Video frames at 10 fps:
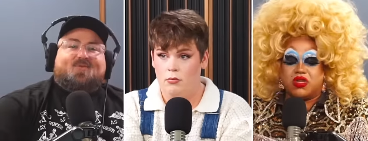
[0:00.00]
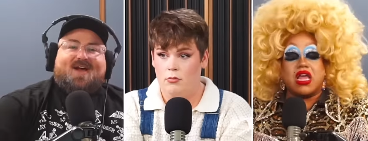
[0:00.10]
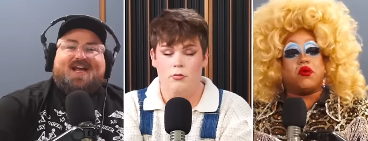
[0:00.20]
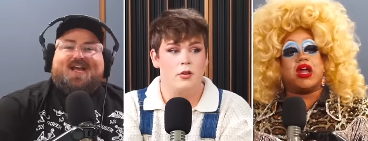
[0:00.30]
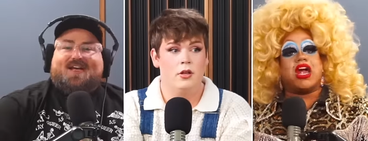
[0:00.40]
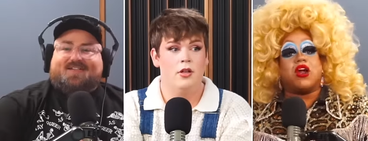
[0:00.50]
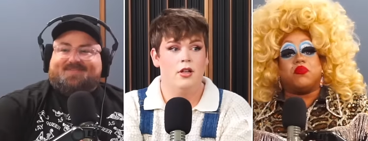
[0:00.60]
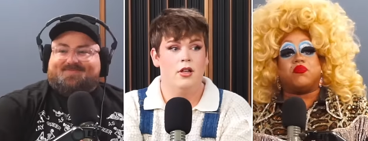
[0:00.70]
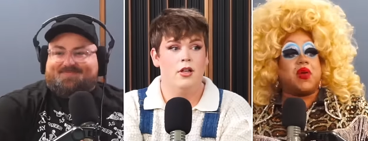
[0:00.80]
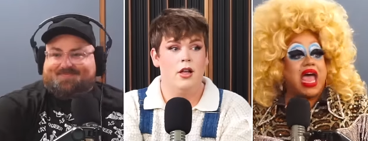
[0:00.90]
Speaker 1: we're, we're
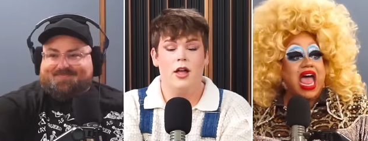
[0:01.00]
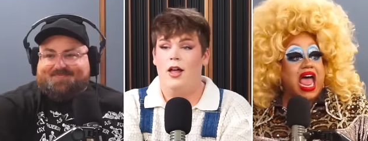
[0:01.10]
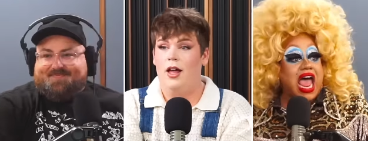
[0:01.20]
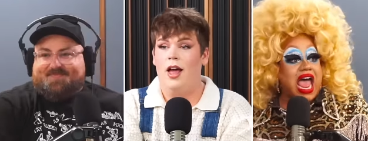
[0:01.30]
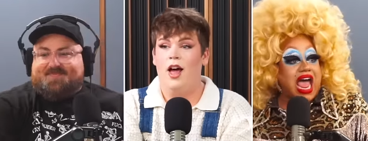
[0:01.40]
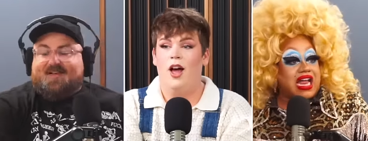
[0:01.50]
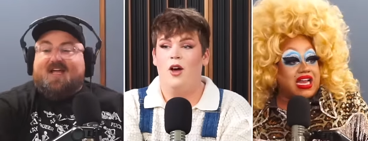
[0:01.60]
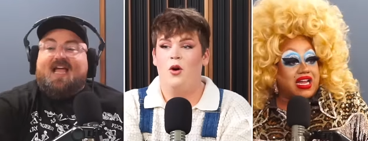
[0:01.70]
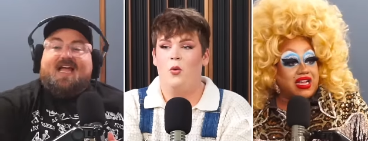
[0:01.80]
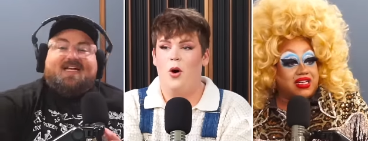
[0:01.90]

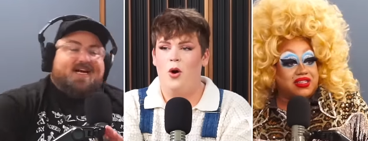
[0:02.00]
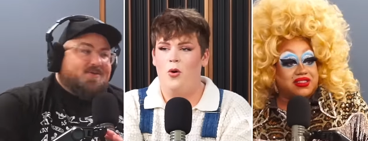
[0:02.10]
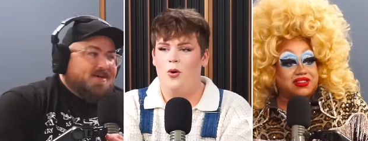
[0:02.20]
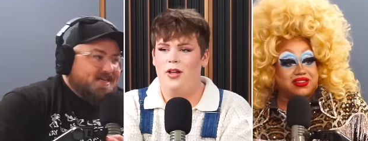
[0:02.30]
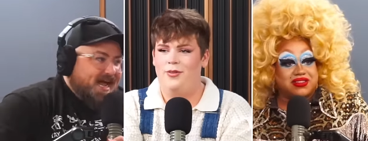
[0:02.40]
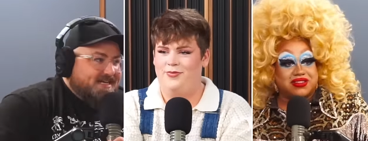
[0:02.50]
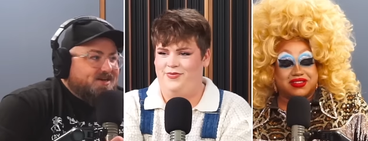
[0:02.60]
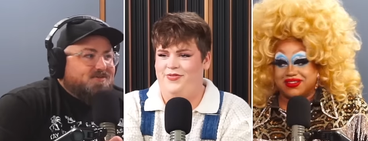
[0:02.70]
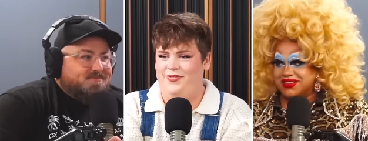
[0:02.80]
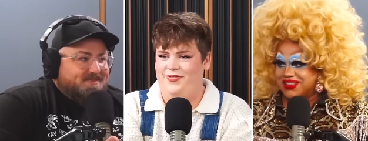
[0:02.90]
back! Whoa. Now, I
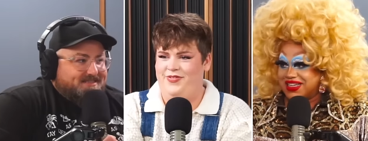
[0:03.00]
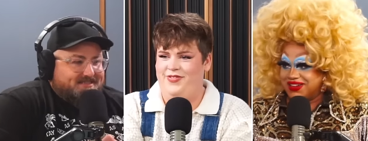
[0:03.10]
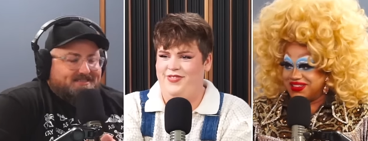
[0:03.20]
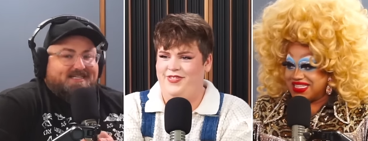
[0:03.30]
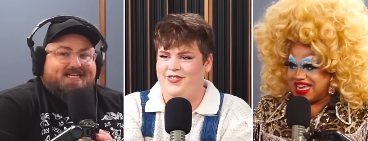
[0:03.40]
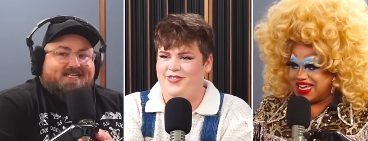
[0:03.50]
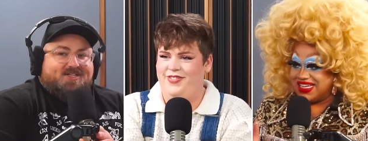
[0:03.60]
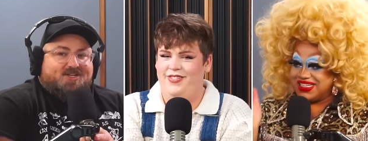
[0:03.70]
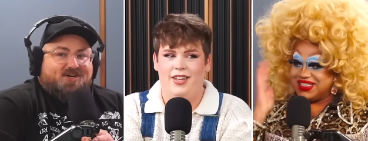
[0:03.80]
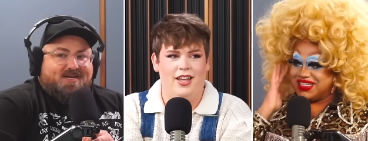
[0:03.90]
don't mean to like that?
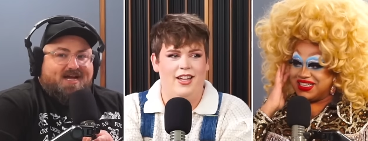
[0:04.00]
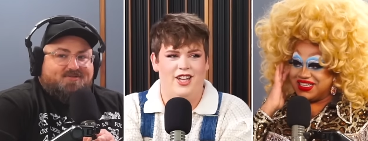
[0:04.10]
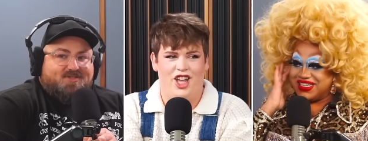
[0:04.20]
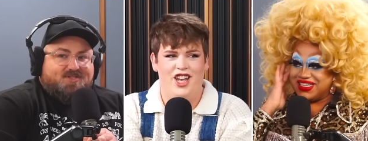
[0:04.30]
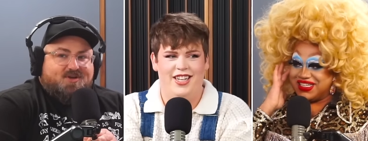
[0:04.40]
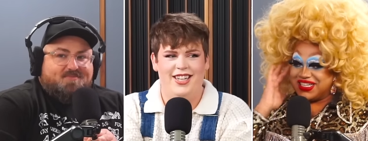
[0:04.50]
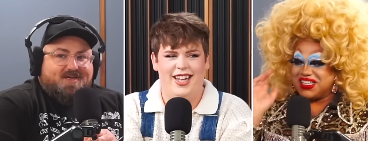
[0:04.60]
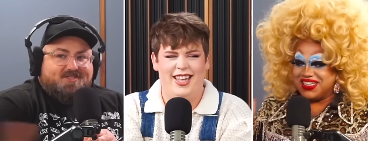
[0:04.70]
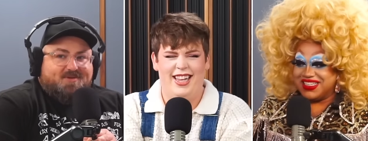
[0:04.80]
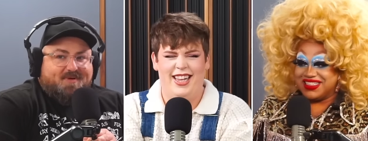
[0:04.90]
nerd out so
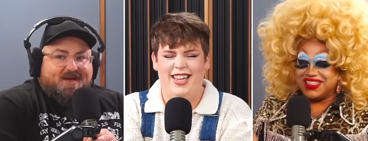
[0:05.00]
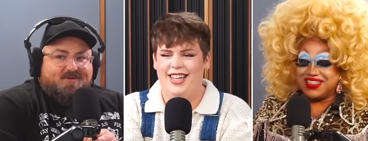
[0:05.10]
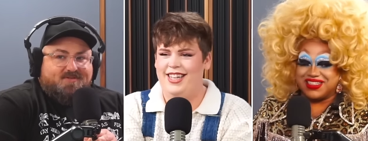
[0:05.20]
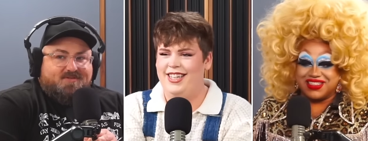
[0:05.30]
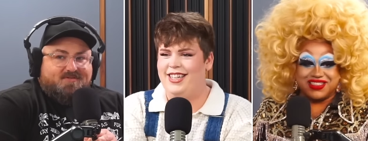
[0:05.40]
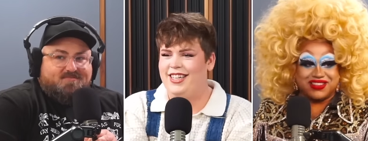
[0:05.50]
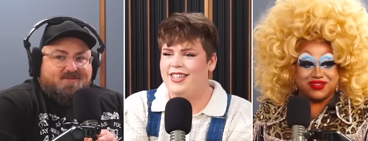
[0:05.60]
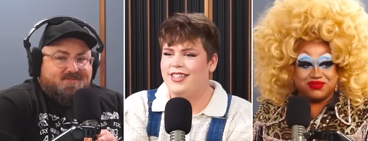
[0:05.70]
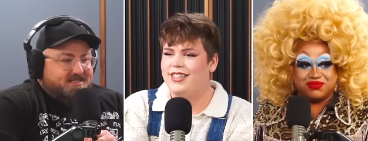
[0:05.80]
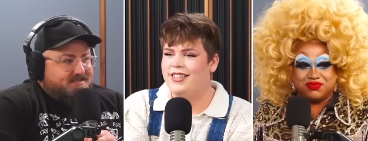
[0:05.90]
much about
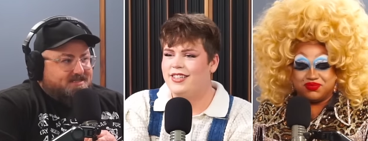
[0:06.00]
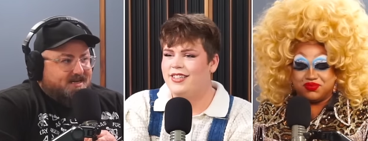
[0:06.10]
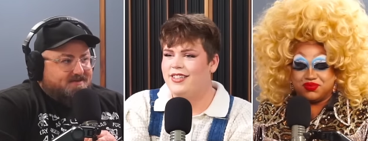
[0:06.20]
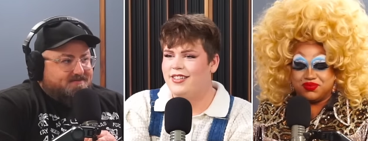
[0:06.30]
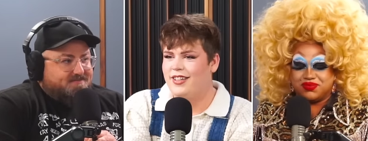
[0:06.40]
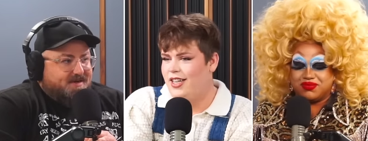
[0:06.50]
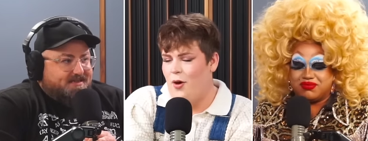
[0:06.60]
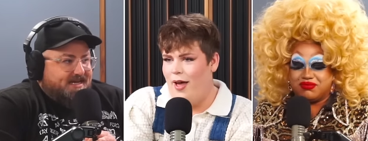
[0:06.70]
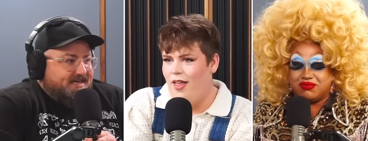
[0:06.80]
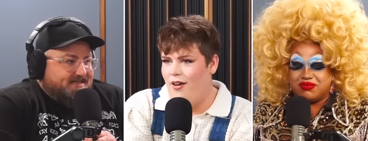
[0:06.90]
music stuff, but no,
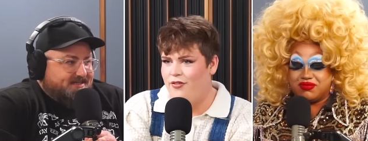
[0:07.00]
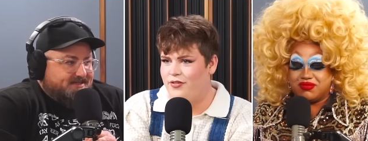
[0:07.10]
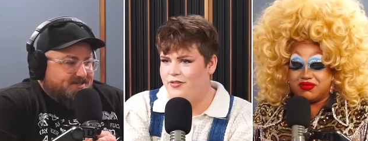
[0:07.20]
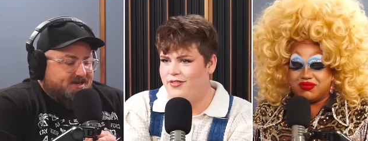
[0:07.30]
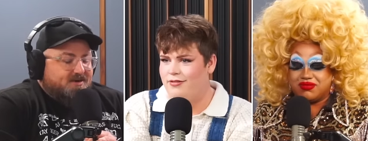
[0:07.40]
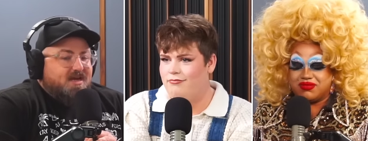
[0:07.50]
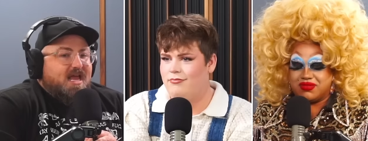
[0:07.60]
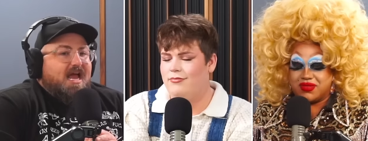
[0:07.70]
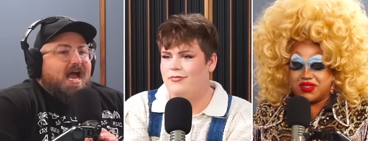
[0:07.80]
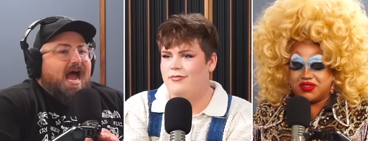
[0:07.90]
like, you know,
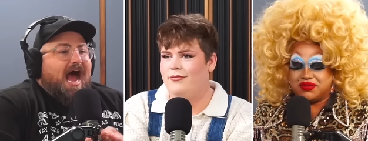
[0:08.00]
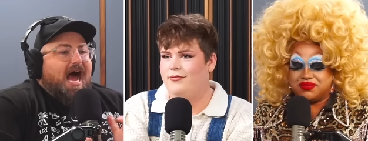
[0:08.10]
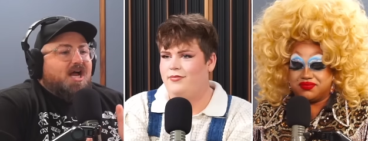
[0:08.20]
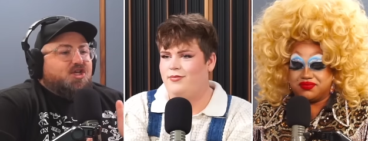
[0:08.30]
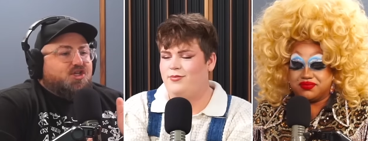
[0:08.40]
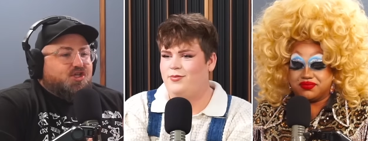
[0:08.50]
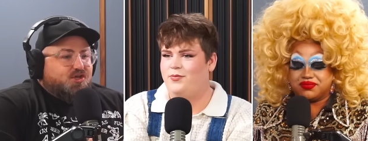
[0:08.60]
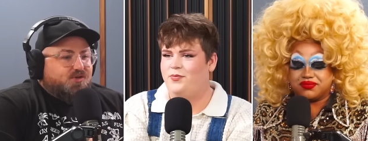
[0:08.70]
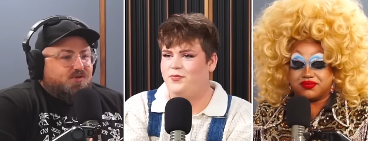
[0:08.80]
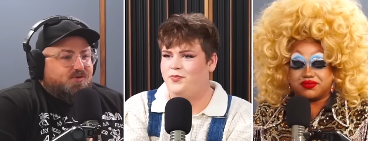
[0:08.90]

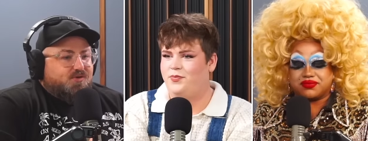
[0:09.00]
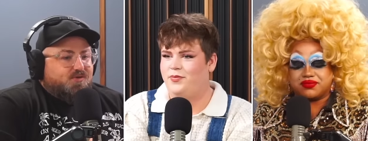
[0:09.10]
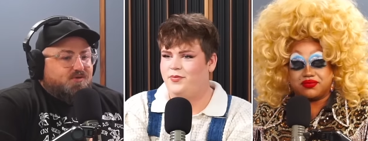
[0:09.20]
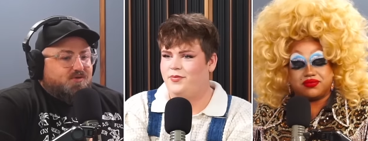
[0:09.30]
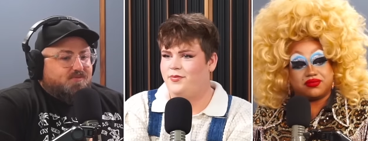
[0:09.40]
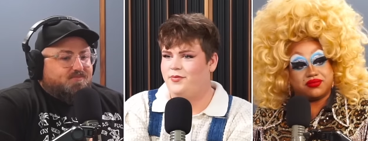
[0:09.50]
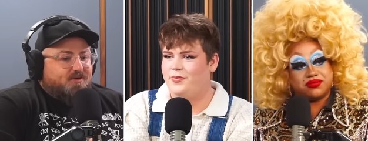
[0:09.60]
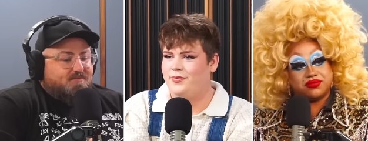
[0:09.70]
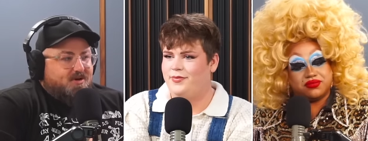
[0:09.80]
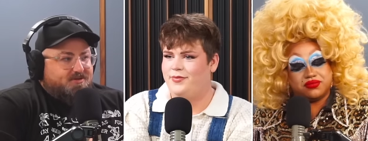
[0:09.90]
you
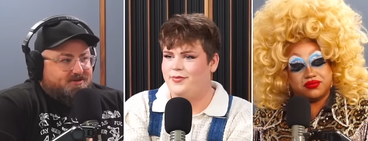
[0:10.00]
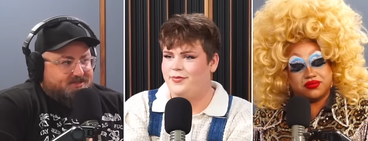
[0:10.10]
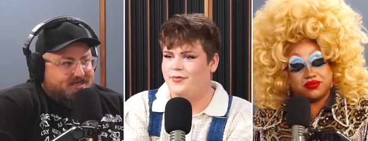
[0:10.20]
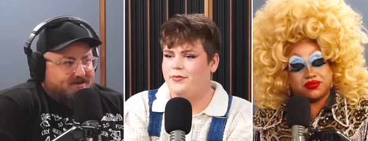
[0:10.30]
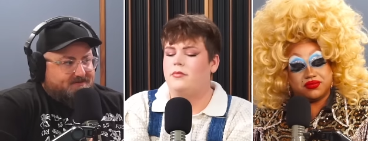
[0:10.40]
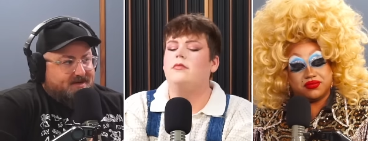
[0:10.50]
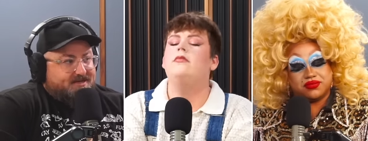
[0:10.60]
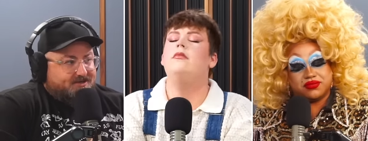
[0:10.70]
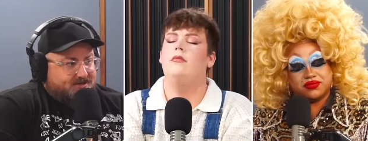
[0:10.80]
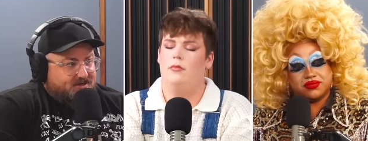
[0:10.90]
promote yourself and
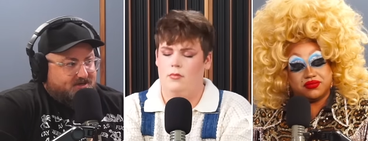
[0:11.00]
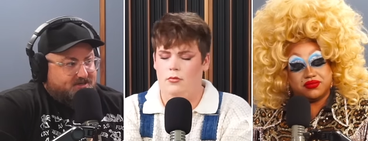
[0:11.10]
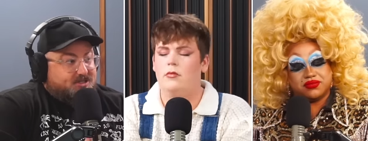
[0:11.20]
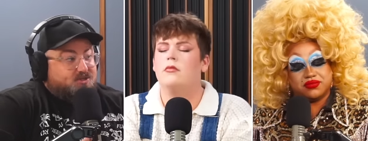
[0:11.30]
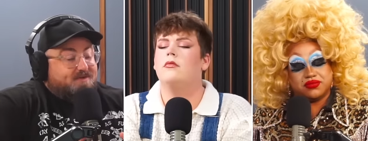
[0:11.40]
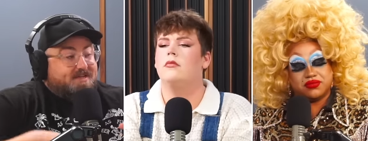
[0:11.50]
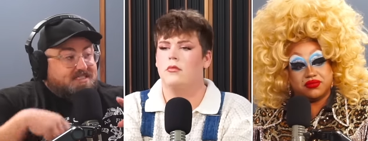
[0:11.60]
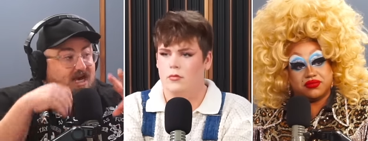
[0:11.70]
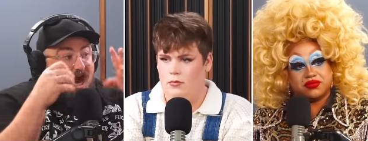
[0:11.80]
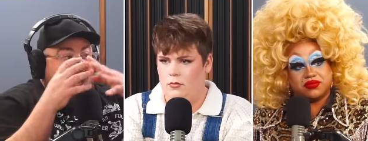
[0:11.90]
your songs because you have a
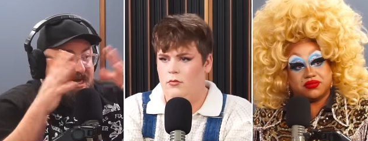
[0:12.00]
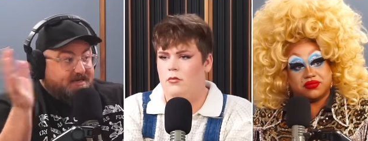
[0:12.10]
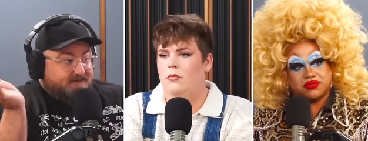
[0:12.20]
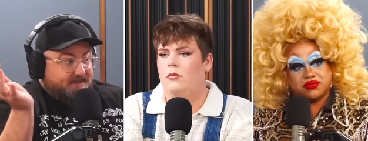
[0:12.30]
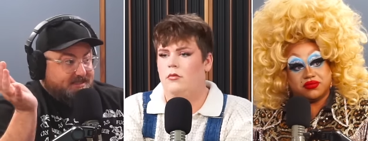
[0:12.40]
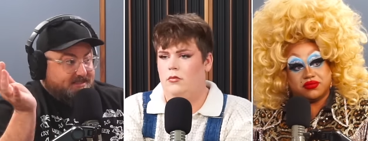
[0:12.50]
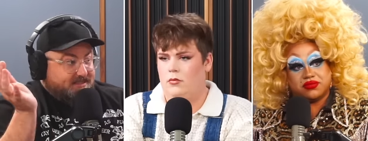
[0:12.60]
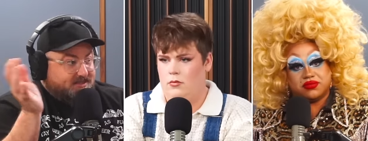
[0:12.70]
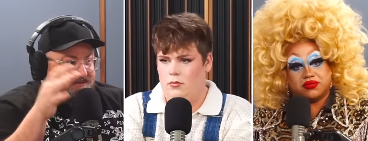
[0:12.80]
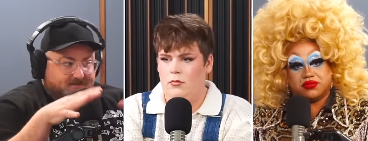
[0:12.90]
ton of
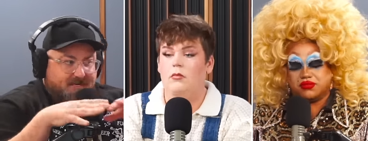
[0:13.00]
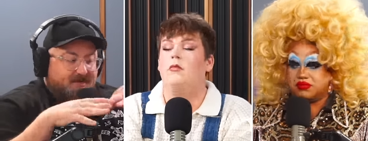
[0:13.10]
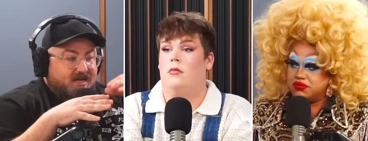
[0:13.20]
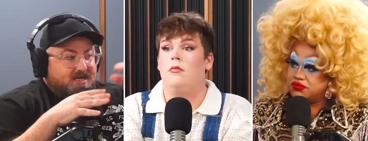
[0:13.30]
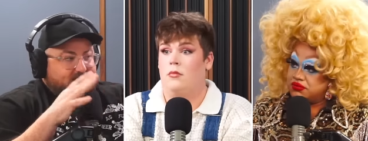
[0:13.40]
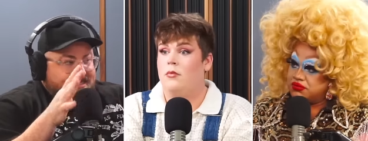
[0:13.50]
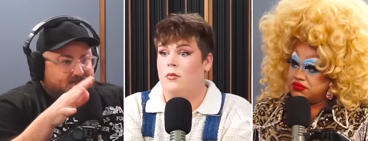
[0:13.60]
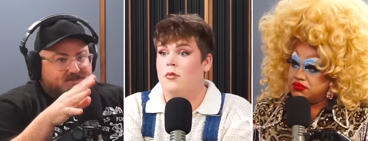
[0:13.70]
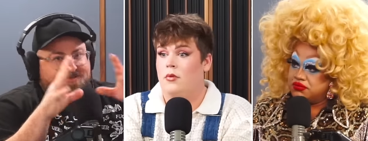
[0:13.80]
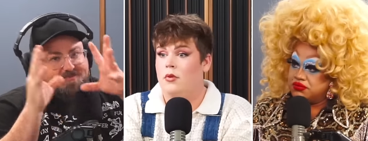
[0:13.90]
releases you put out
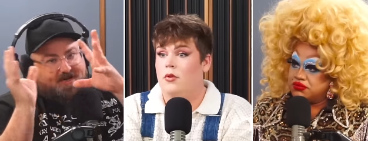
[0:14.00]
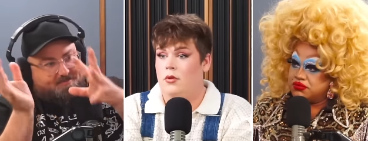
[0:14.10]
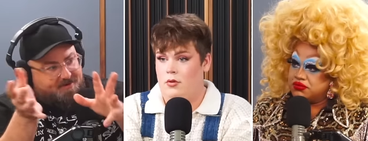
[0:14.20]
singles you put out